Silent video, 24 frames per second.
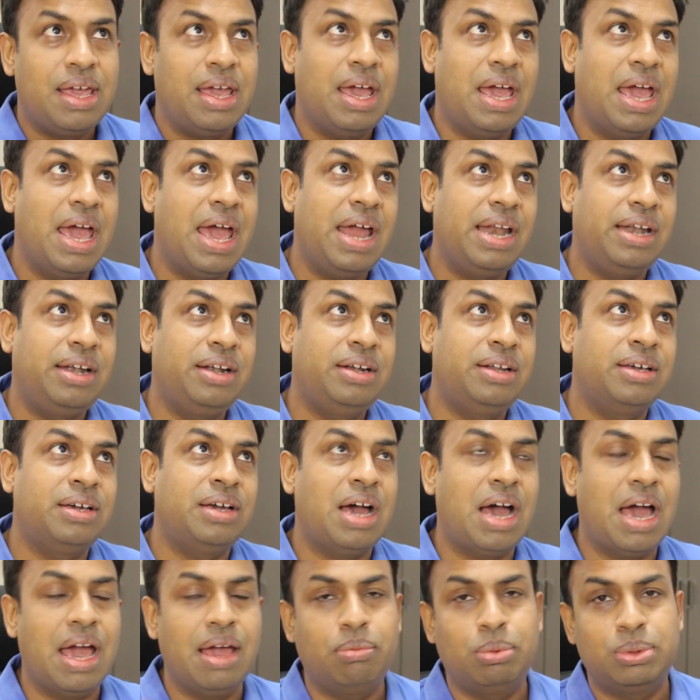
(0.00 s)
And
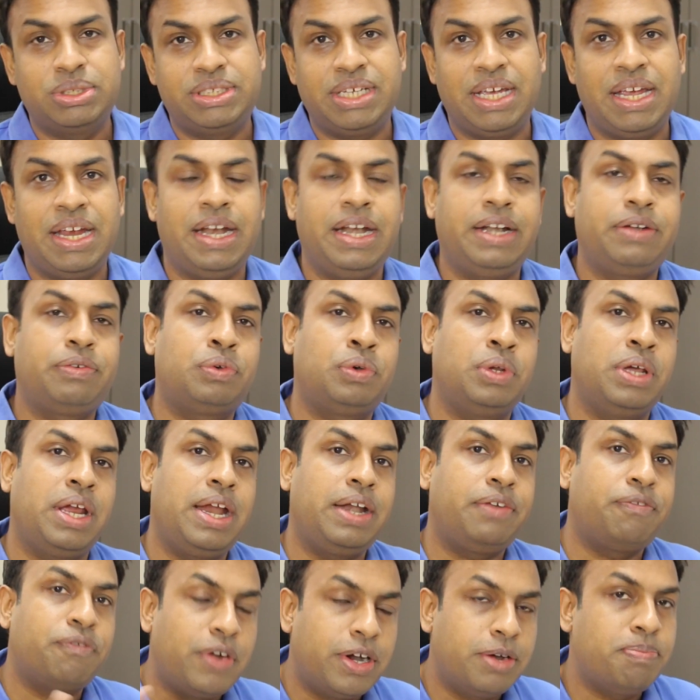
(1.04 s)
I would say
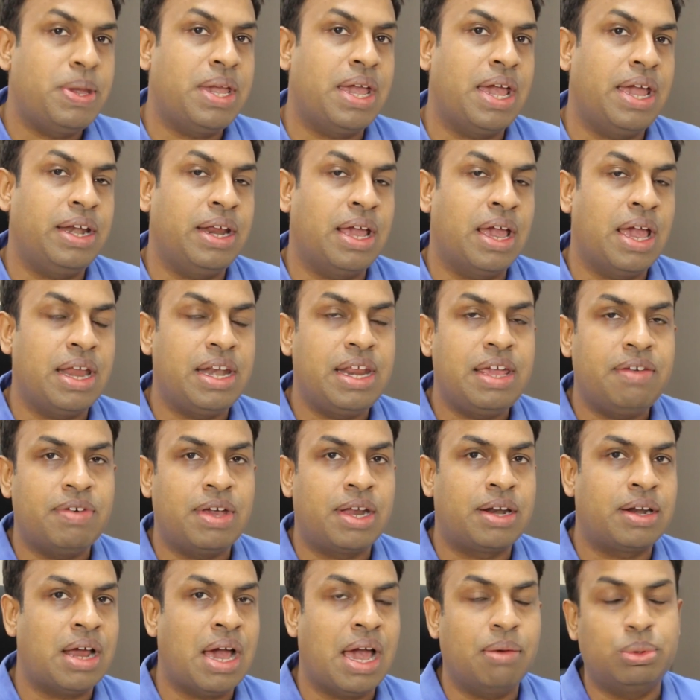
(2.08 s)
it would be
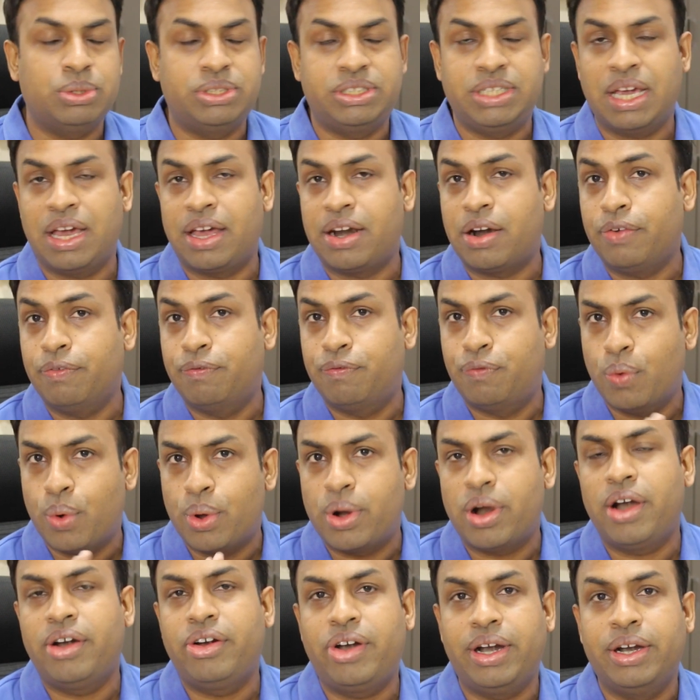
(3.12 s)
anywhere, I would say around
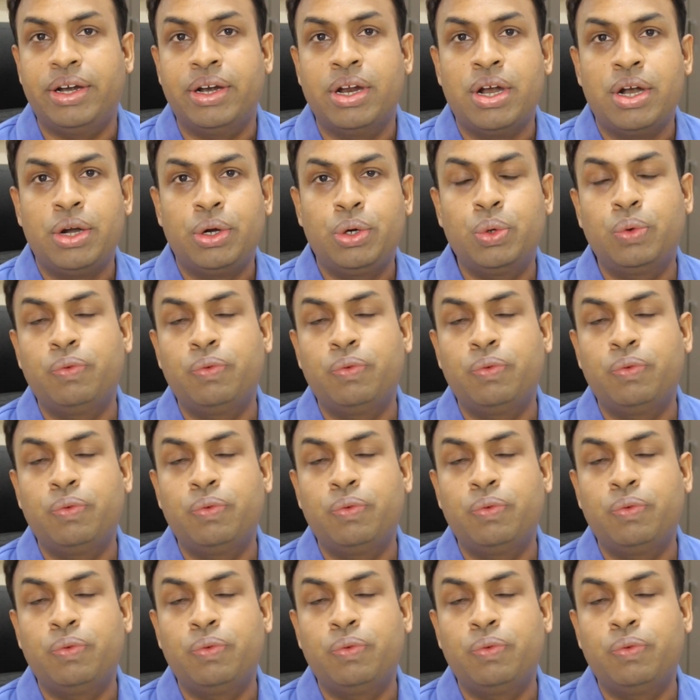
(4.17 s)
$400